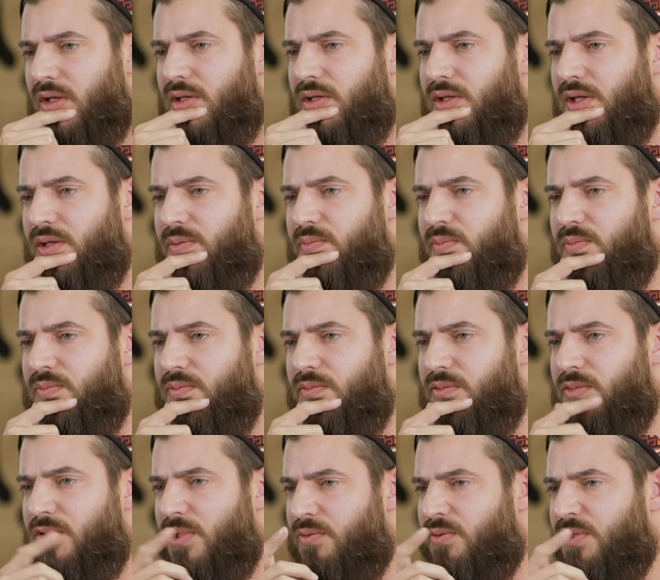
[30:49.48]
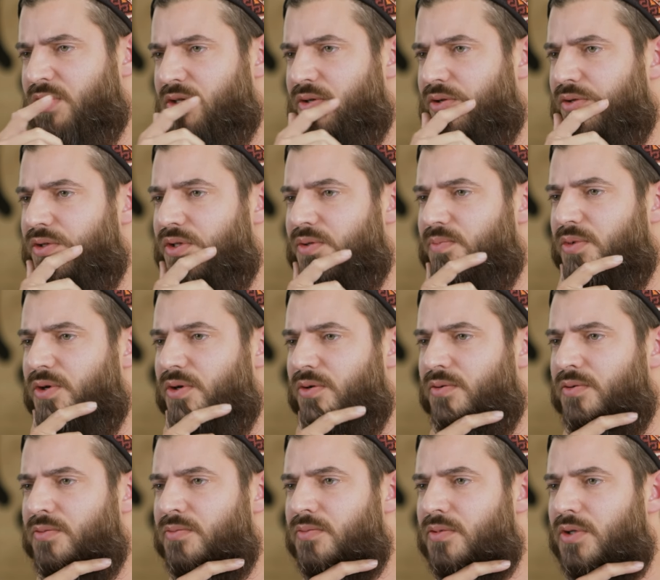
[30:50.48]
That that was not the
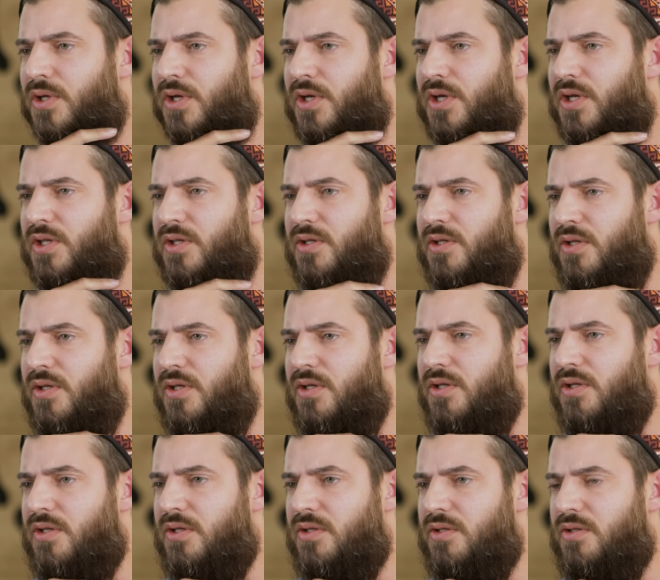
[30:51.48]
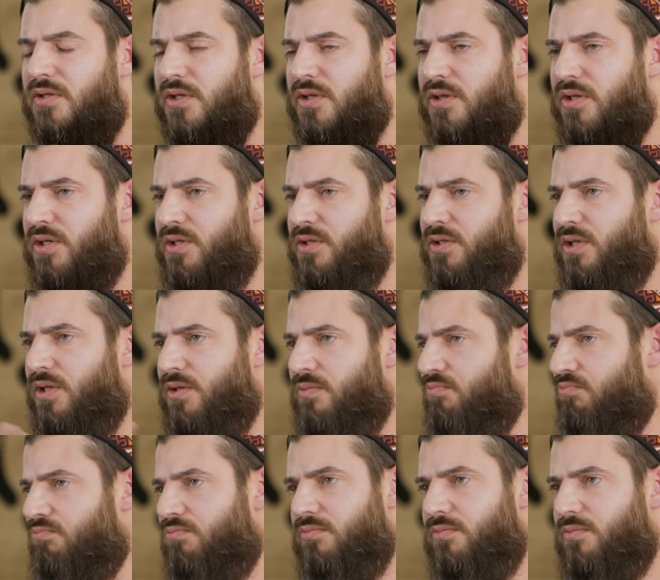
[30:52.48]
problem. The the thing is that,
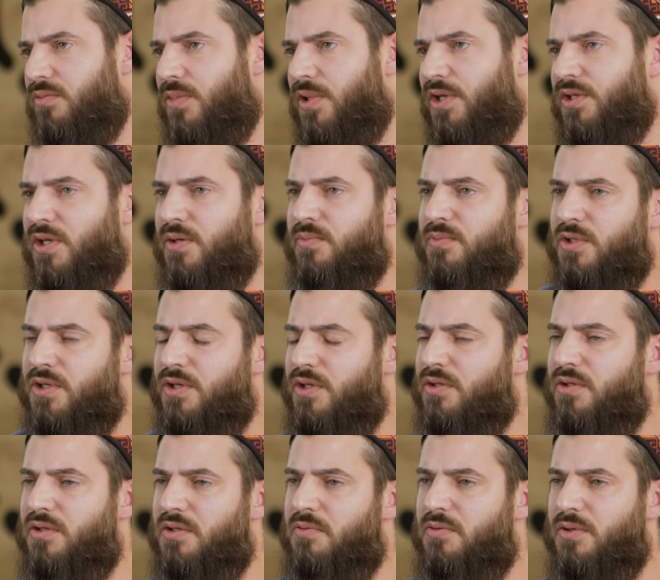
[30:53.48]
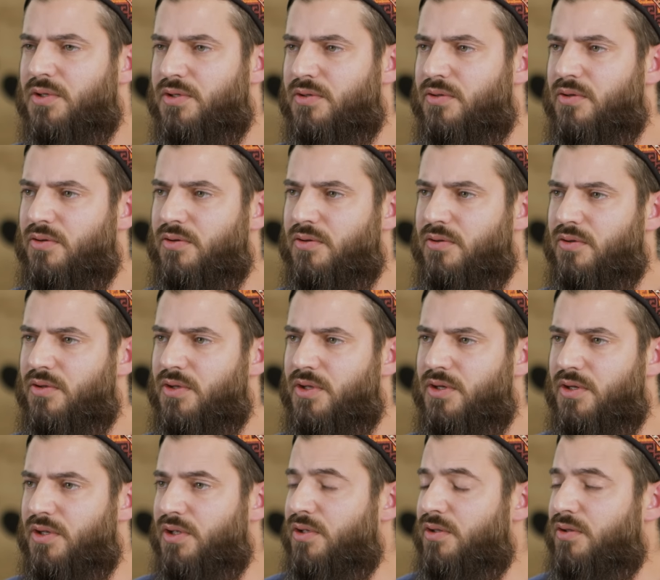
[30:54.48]
as I'm saying, there was no
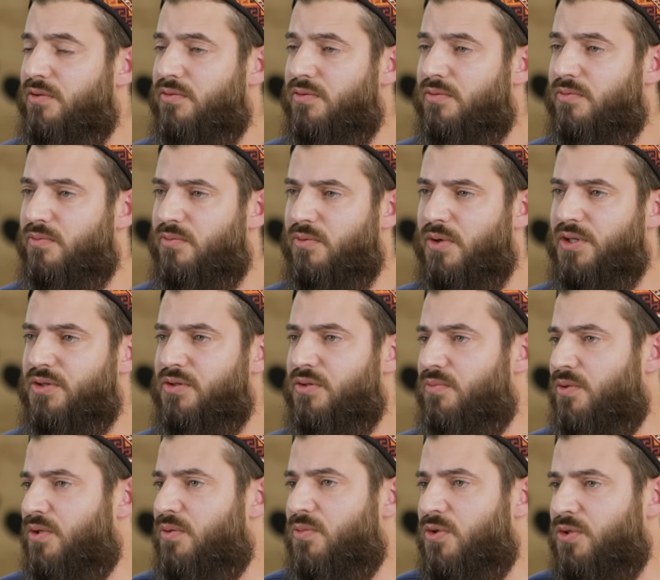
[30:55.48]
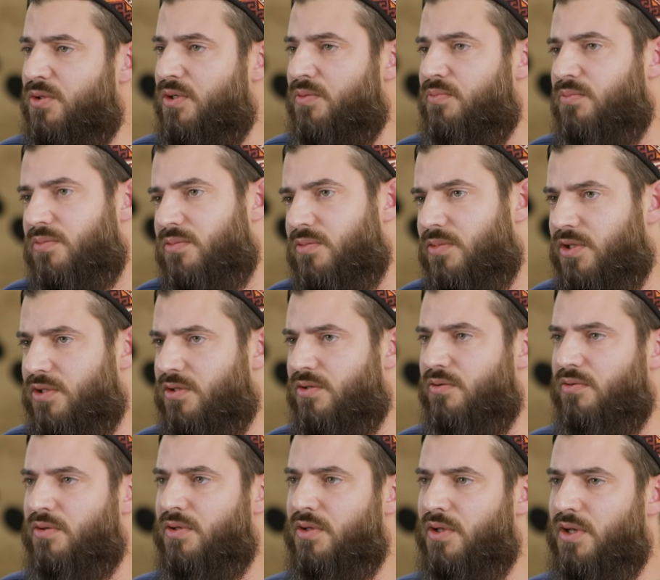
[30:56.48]
need why to be a Muslim. There's
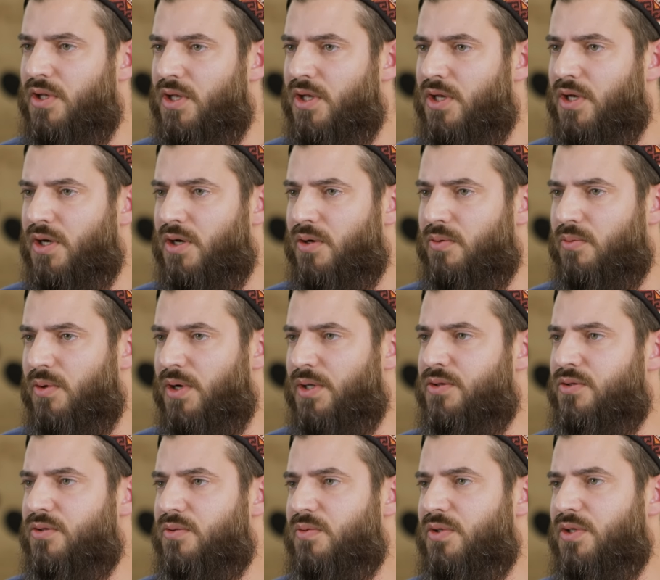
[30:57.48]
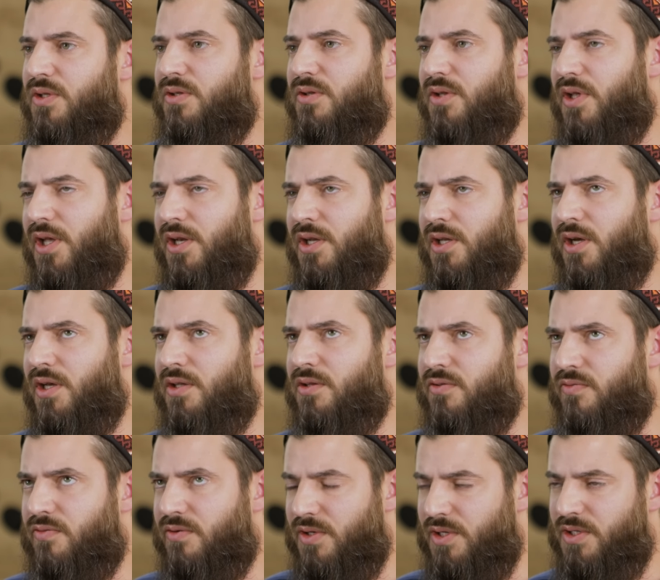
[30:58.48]
no need. Why to be in any kind
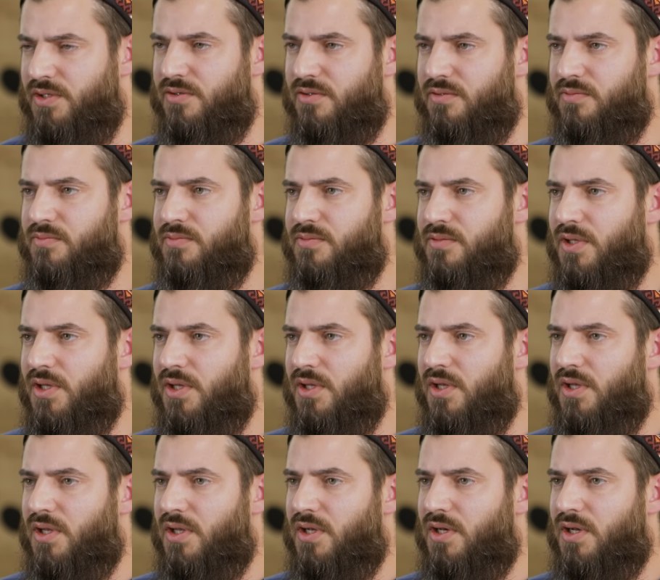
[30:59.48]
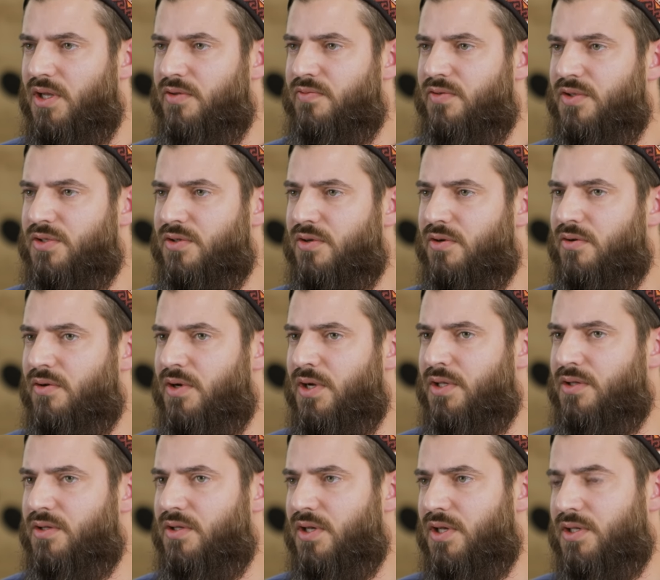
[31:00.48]
of religion? Life is
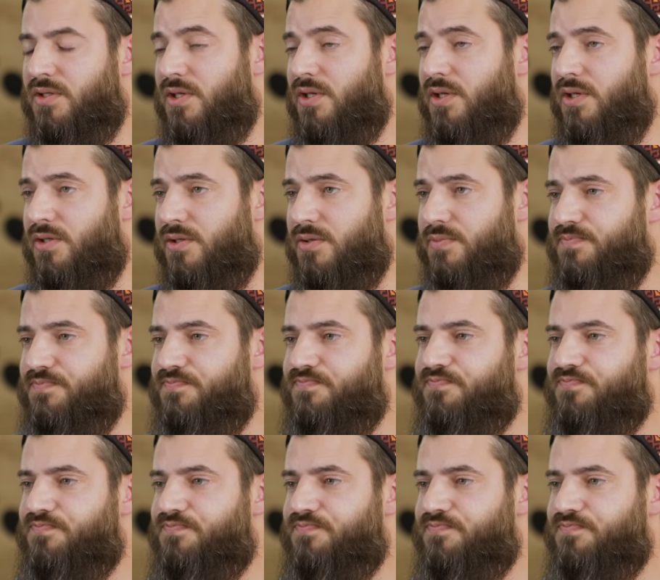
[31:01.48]
alright as it is.